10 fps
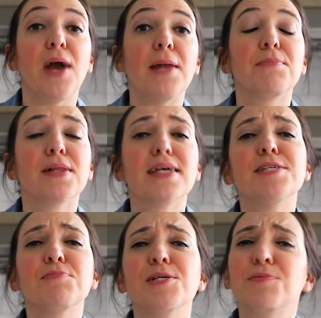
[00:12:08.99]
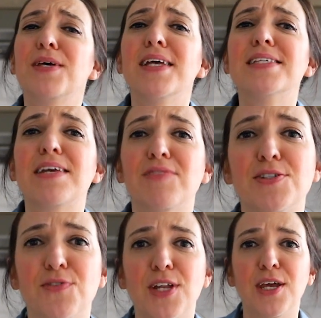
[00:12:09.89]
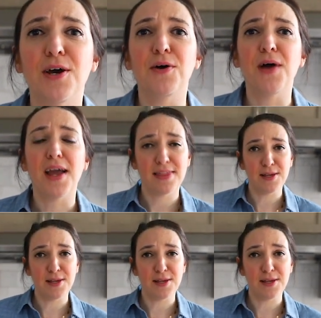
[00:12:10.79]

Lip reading: And please, please, please give this video a